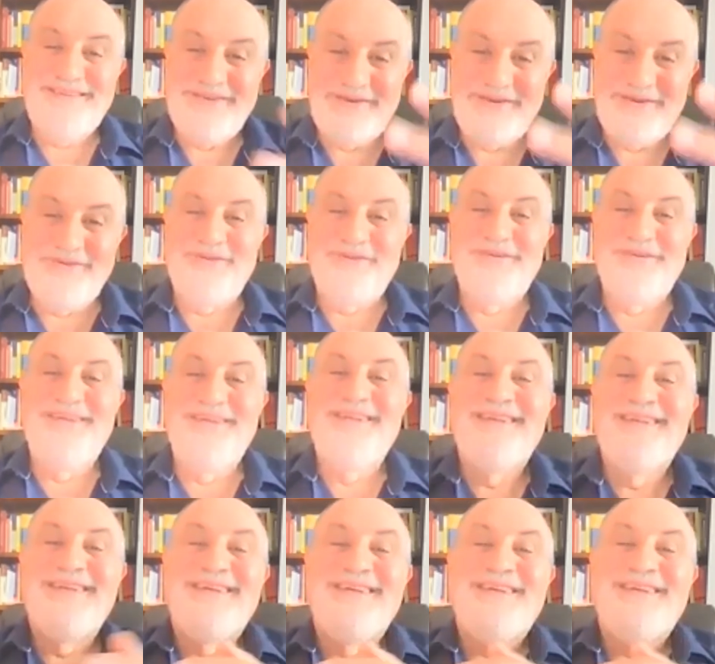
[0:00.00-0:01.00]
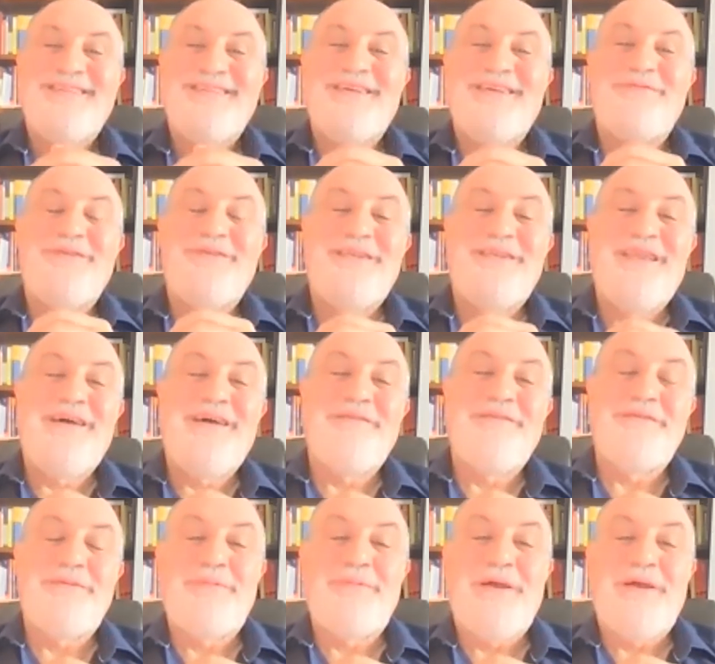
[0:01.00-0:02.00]
you know, that we didn't have
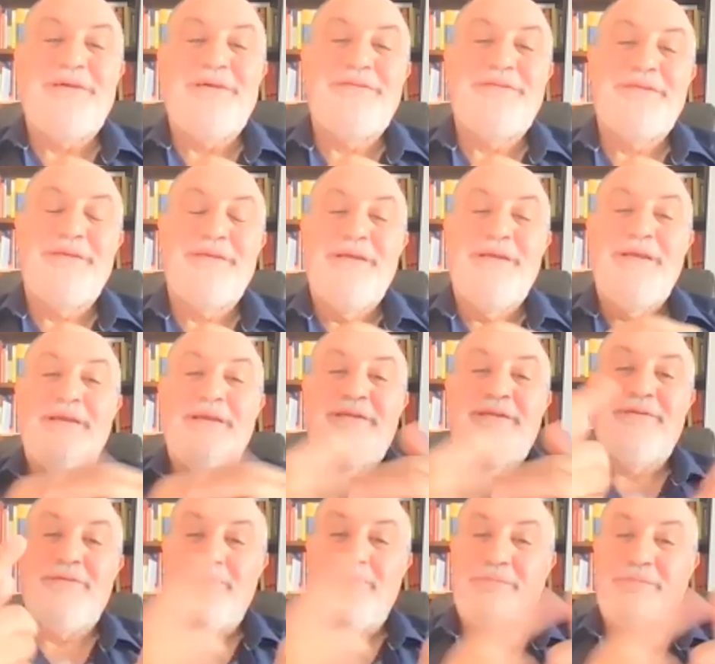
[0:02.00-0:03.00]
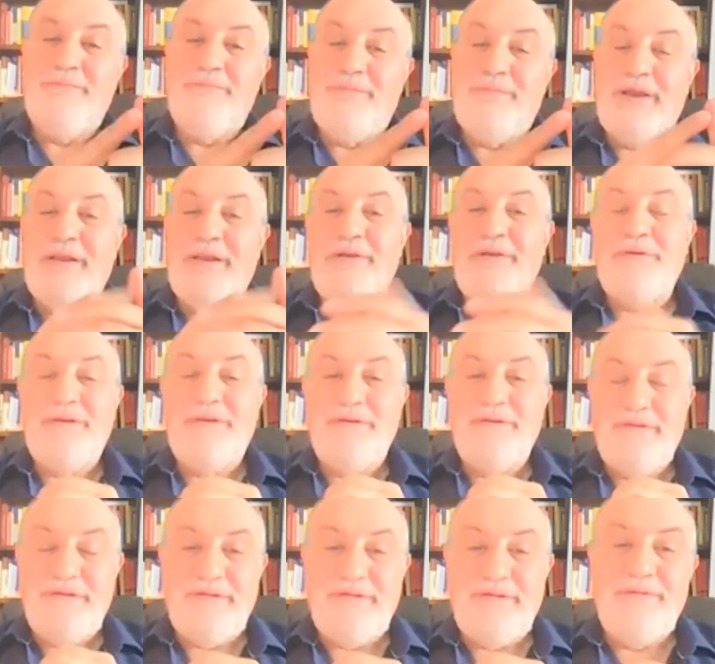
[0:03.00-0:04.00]
in the past. So biological
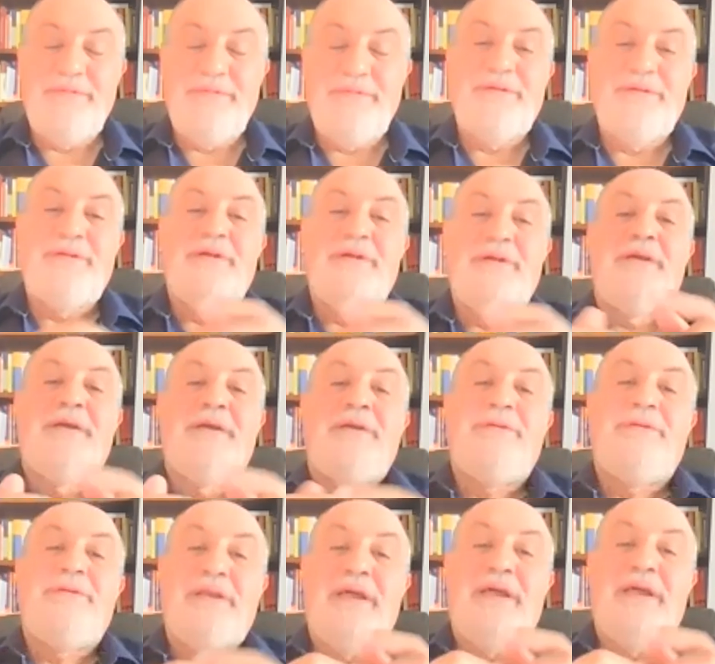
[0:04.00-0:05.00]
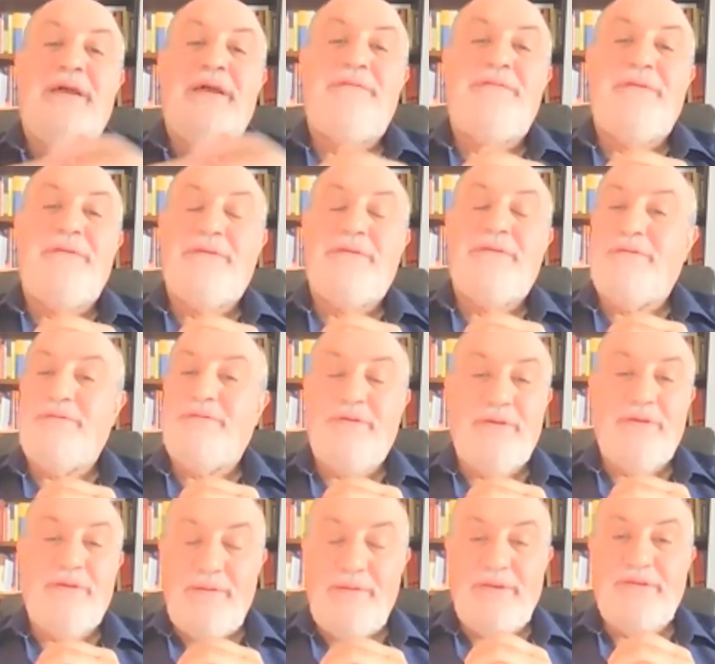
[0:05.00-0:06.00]
systems, you can have
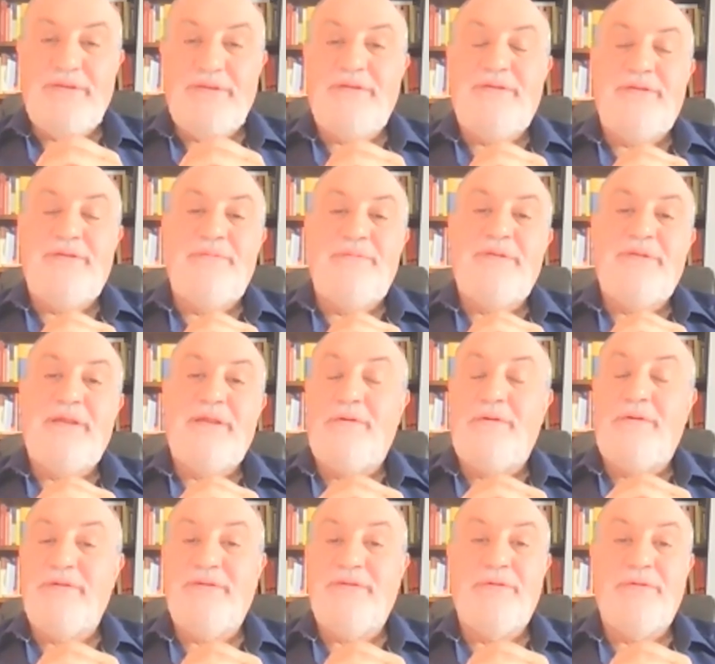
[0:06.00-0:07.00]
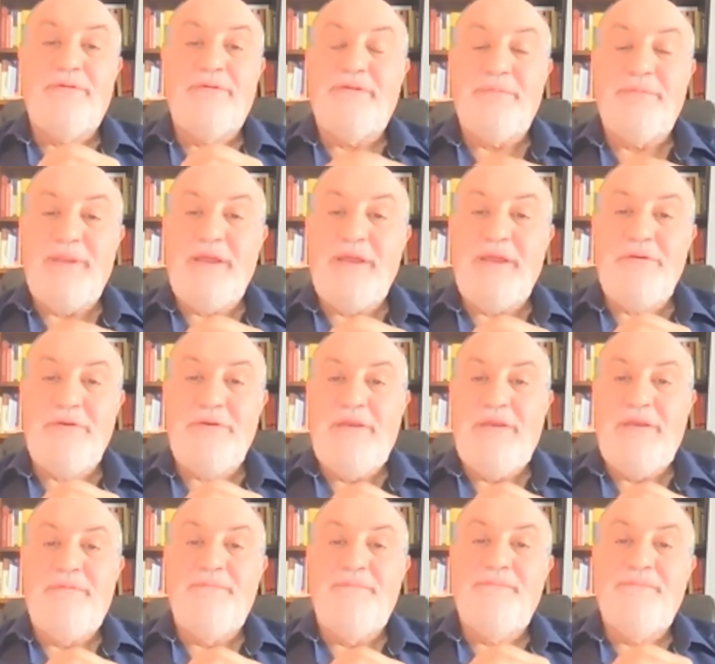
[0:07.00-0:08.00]
socioeconomic systems and also supply
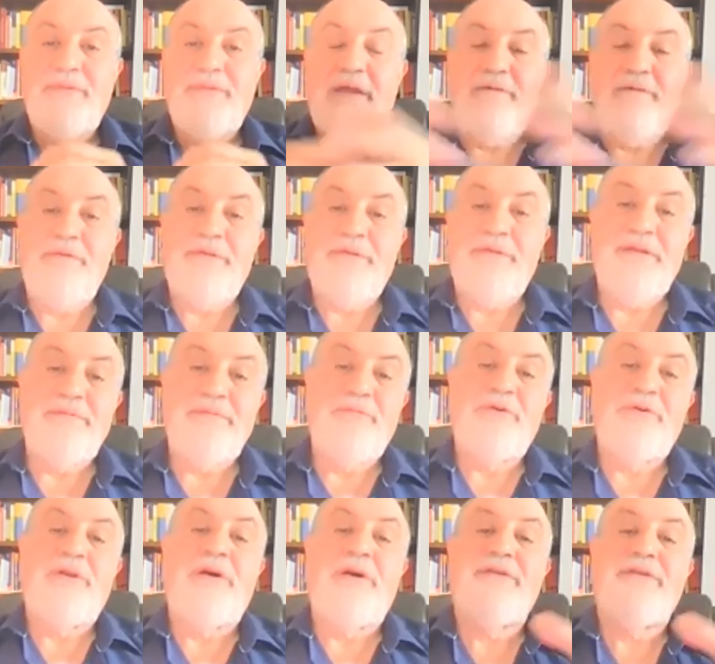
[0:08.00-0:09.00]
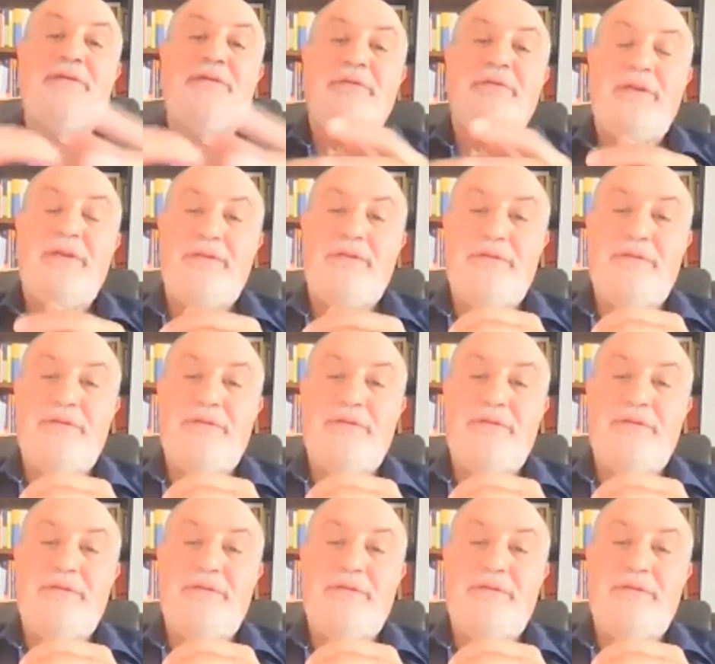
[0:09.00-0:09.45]
chain. Everything's more concentrated